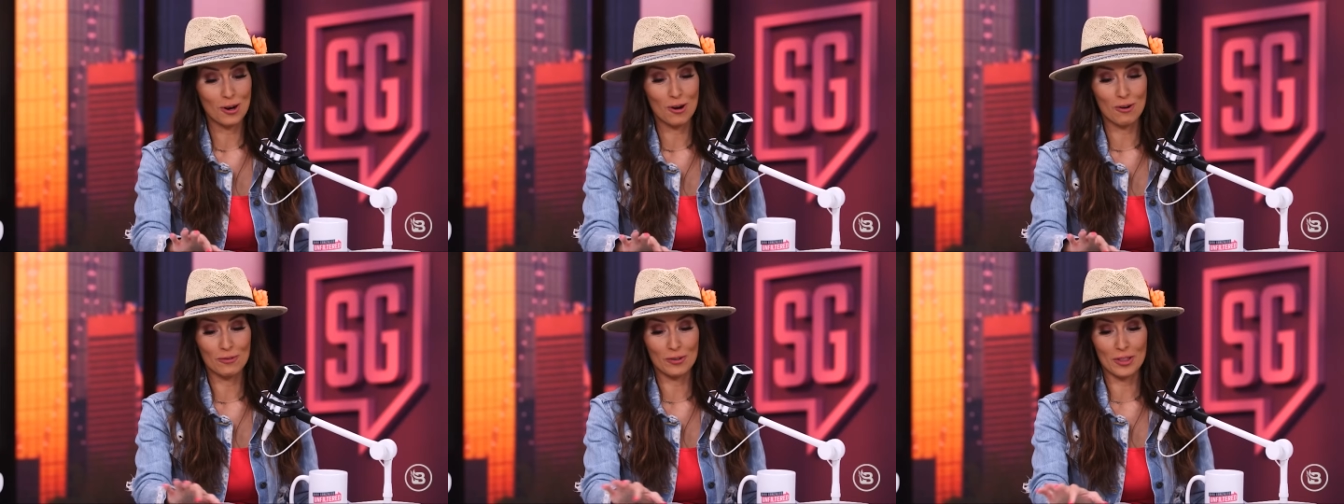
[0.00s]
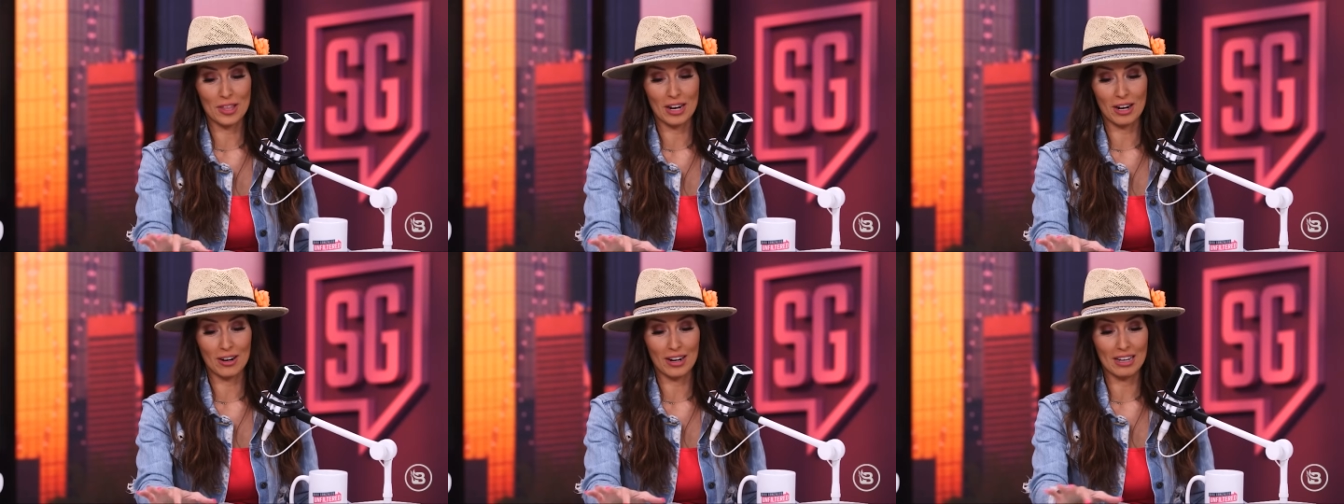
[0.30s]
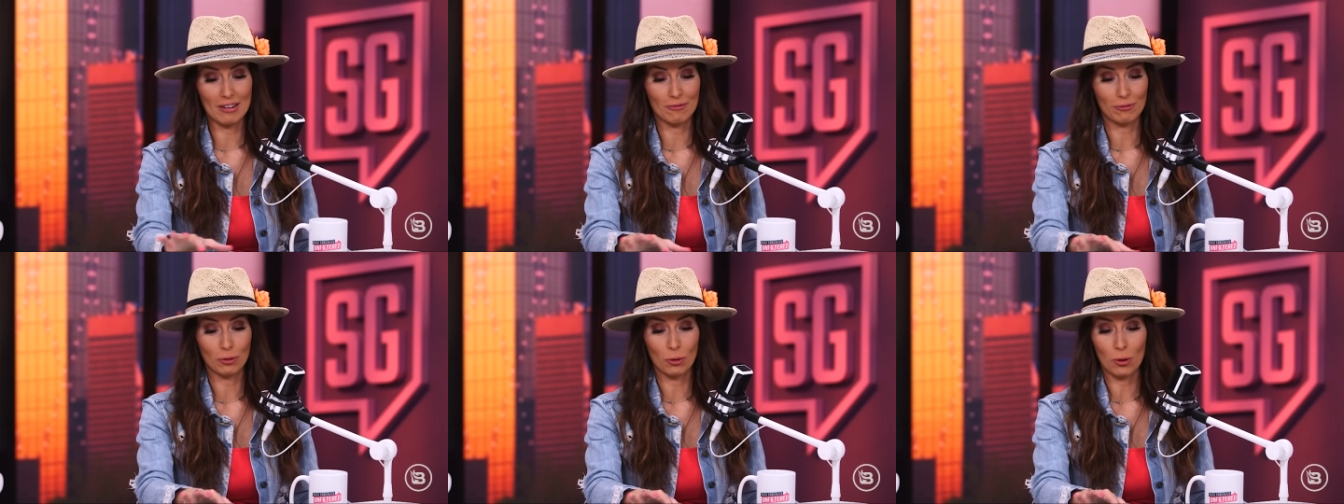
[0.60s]
over there
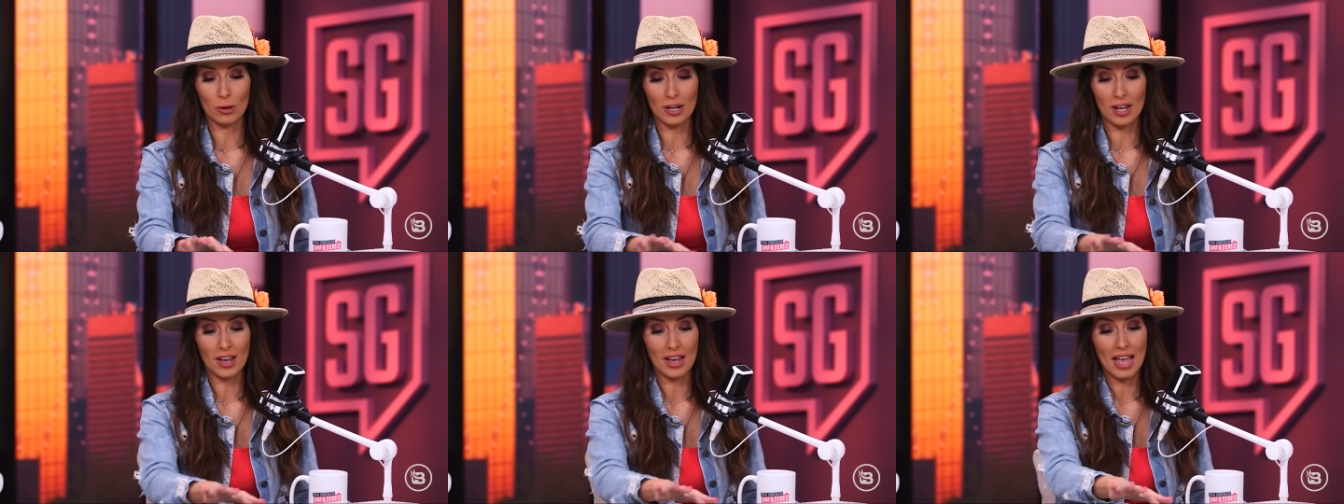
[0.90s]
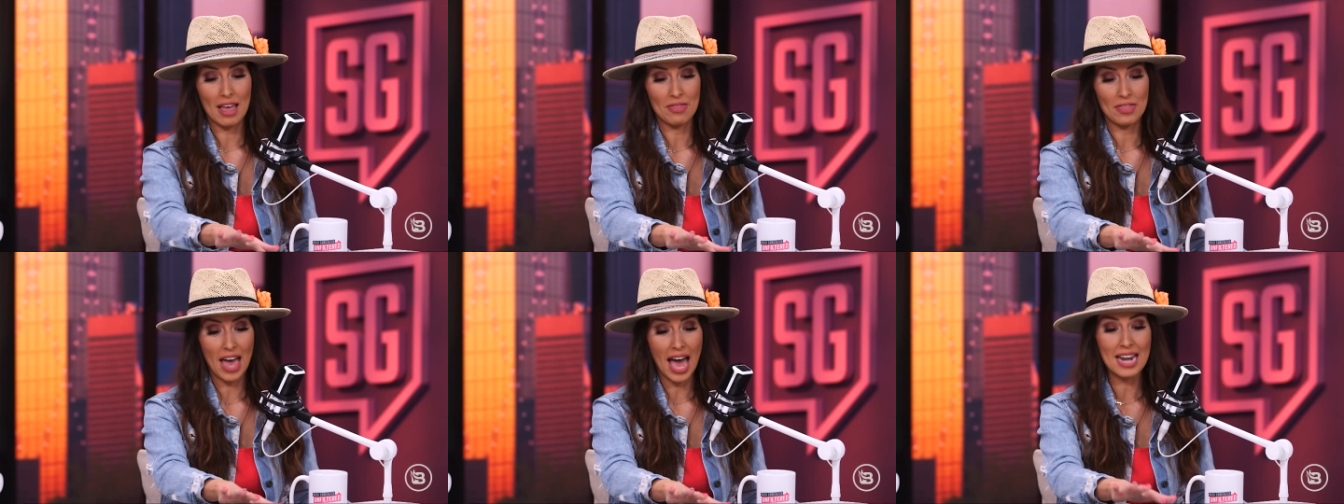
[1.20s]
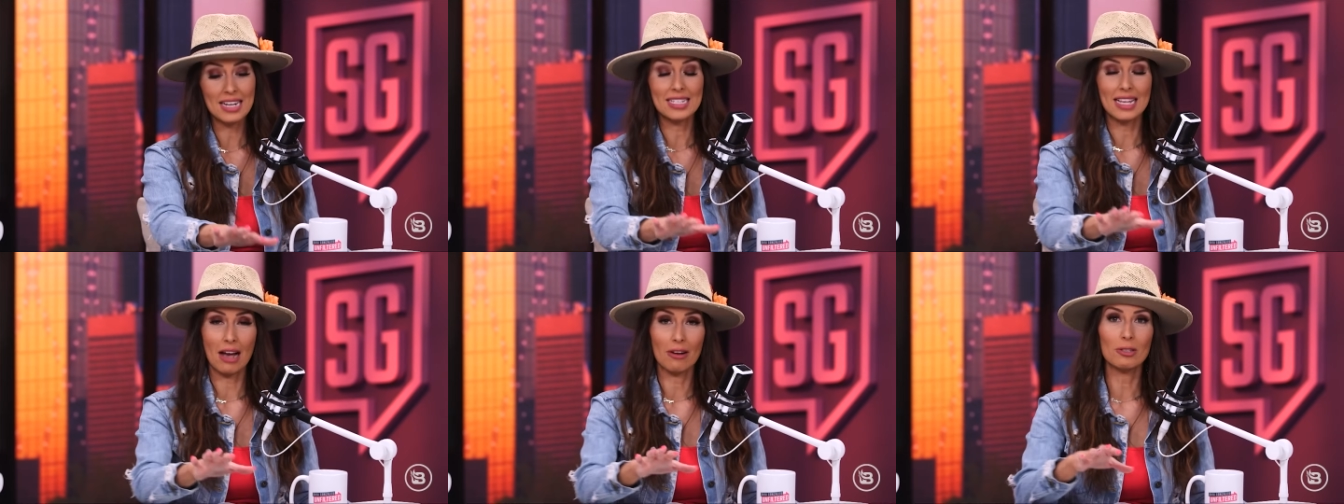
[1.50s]
in Florida. And
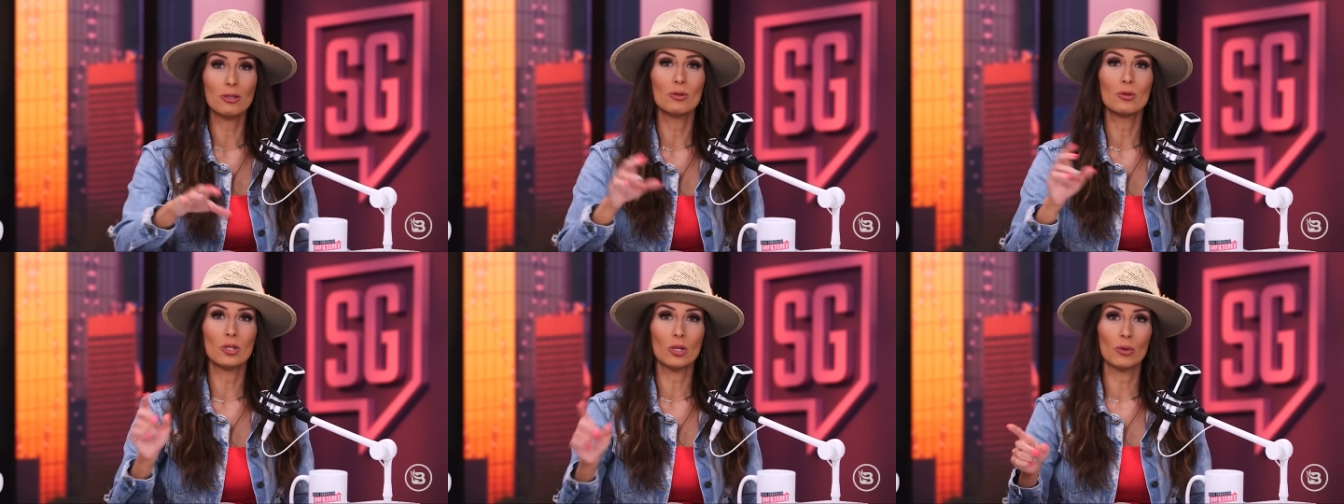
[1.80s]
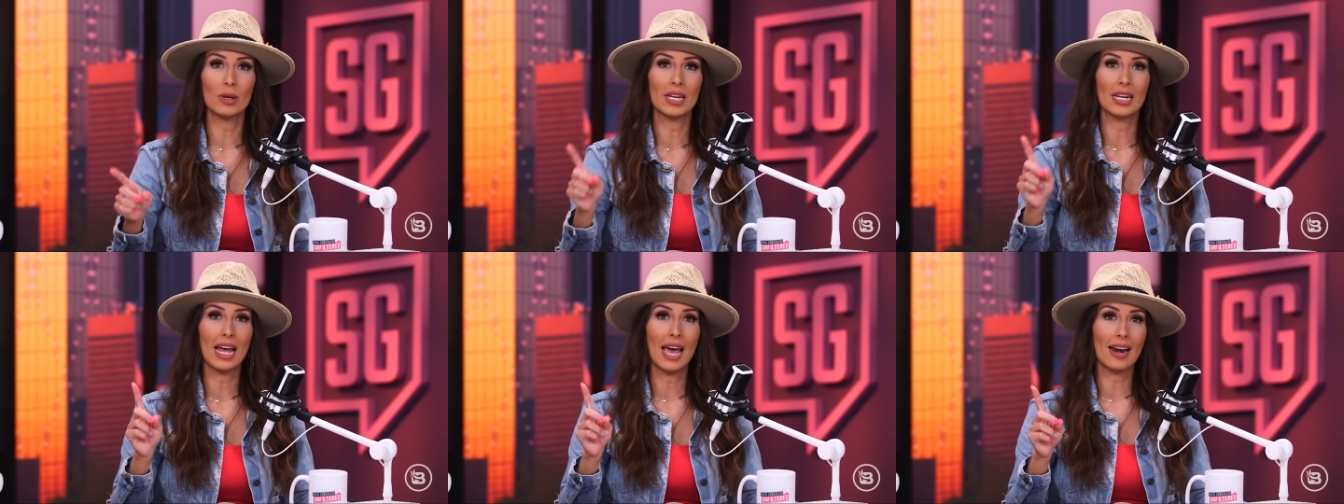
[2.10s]
that is how you do it.